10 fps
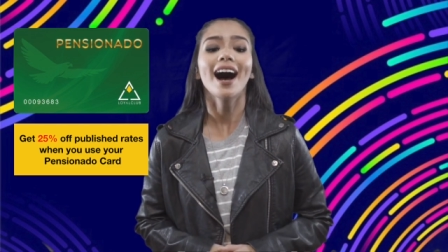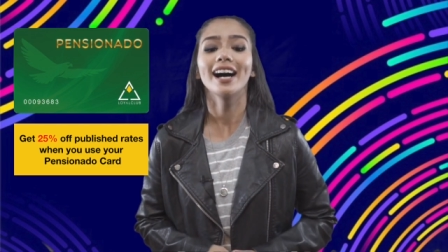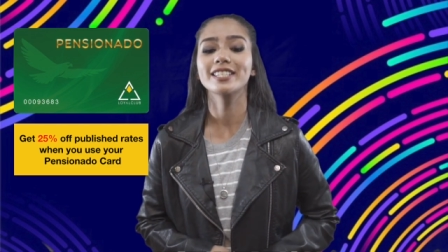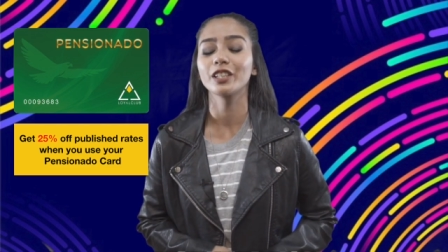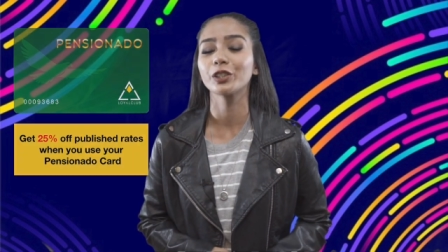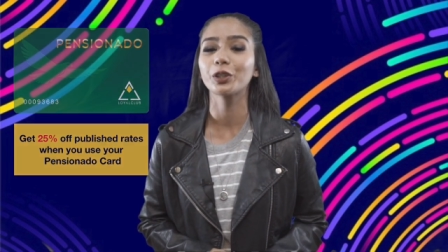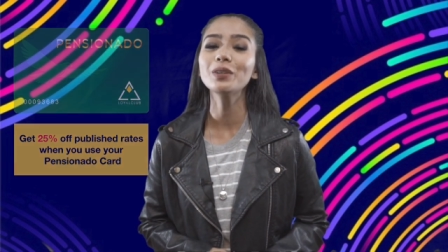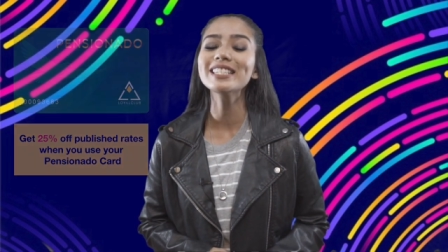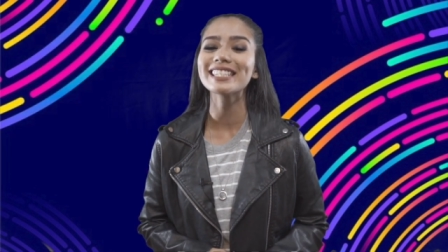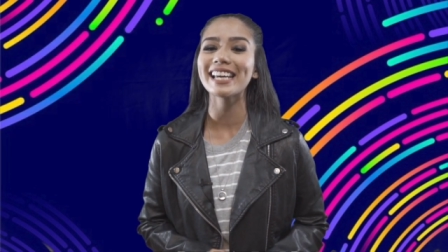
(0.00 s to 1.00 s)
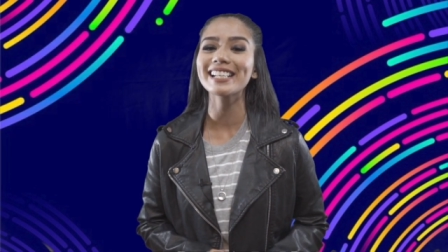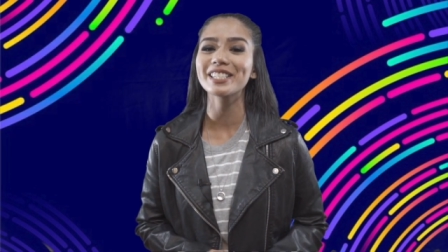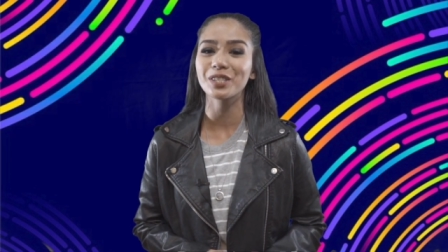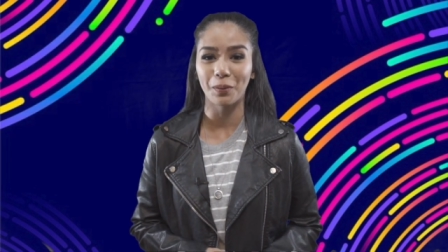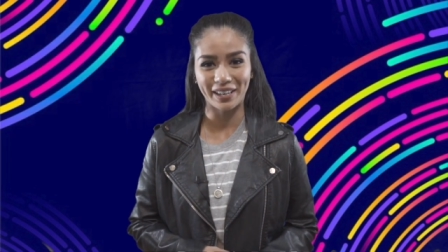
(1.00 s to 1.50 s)
until June 6,
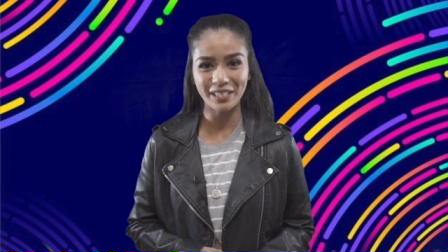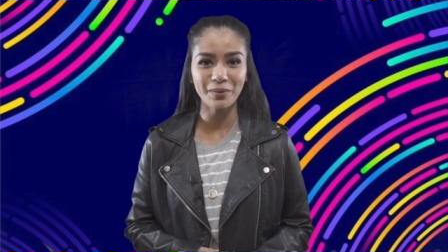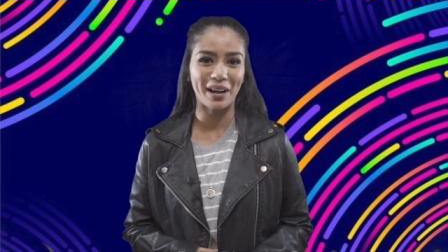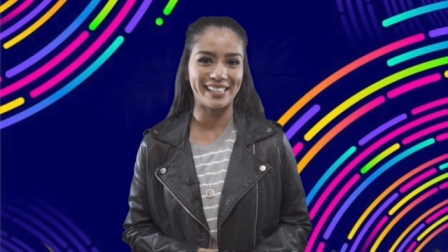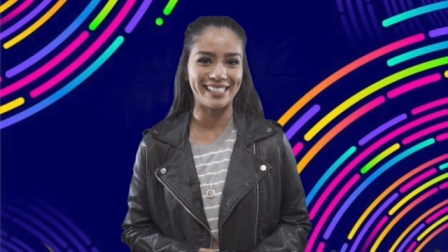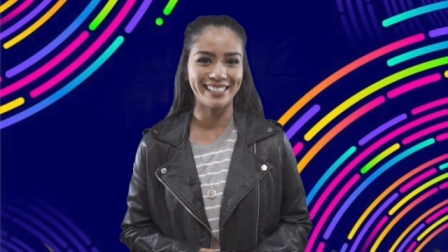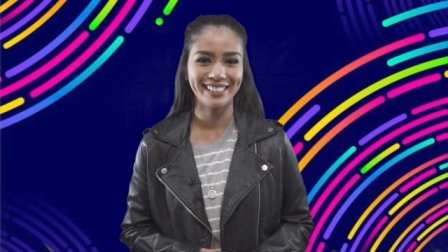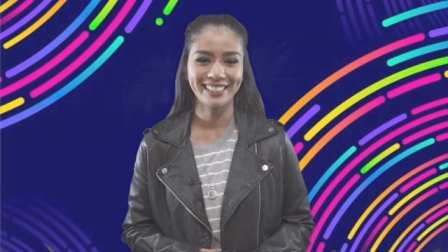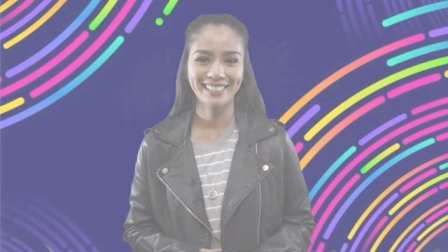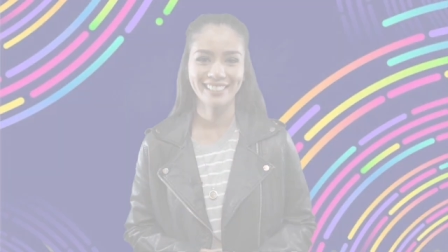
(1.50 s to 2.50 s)
2020.